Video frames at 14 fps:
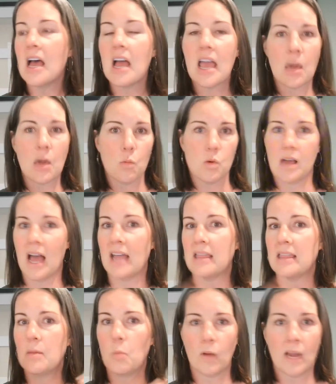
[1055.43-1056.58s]
It will guide
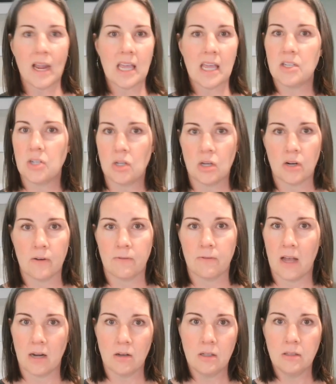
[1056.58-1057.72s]
them right into your
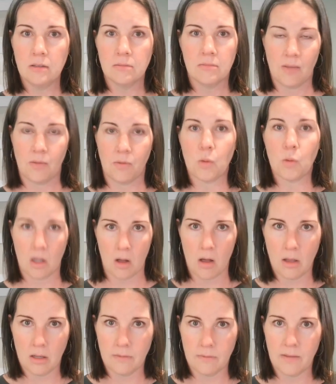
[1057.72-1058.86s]
funnel, if you want to
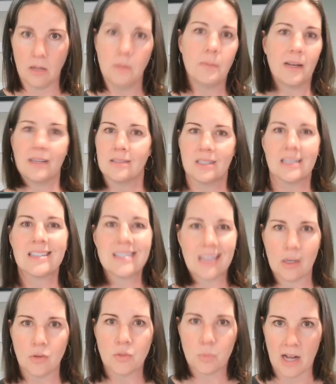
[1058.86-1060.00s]
call it a funnel, but it's a
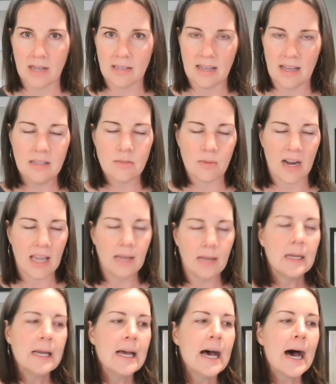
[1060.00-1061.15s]
sales process, right?
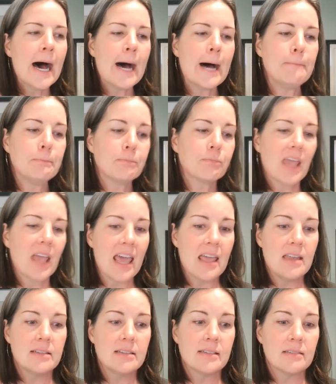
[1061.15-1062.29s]

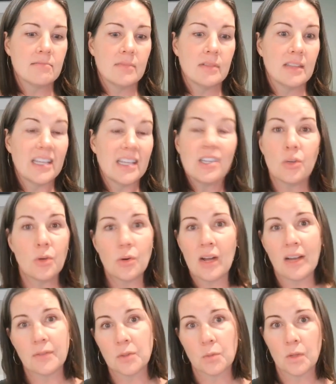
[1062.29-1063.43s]
And then you don't
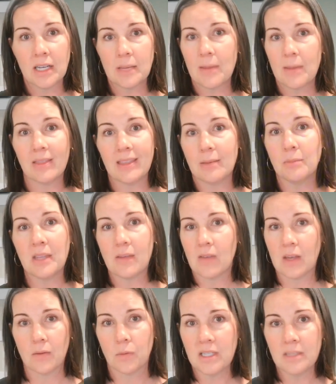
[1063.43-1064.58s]
have to worry about them leaving
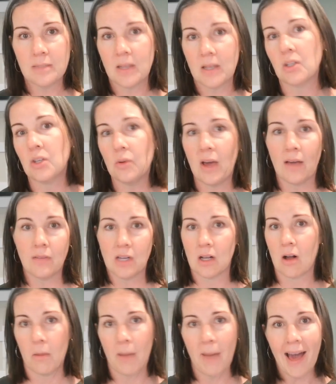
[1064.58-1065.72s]
a voicemail and you having to
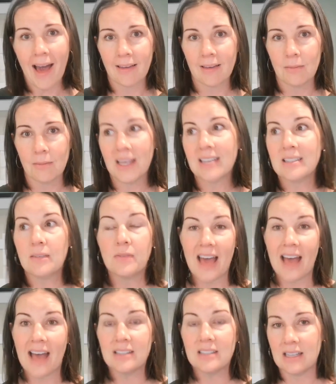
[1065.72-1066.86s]
call back. Because if
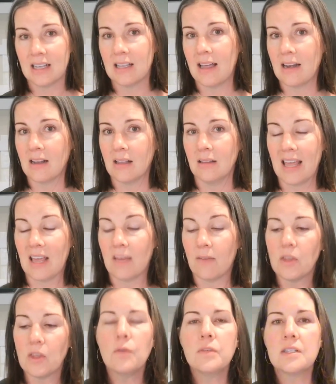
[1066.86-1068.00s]
that's the kind of, like, if
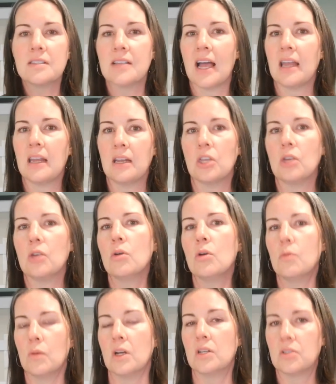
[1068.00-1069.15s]
you've decided you
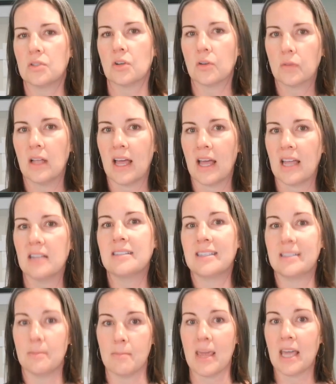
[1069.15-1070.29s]
don't want to serve clients that
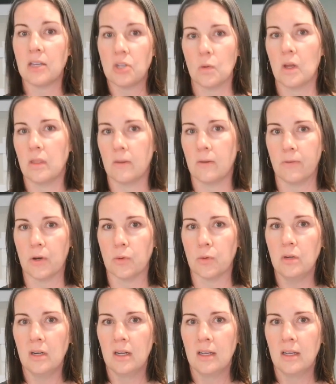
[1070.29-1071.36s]
demand you on the phone,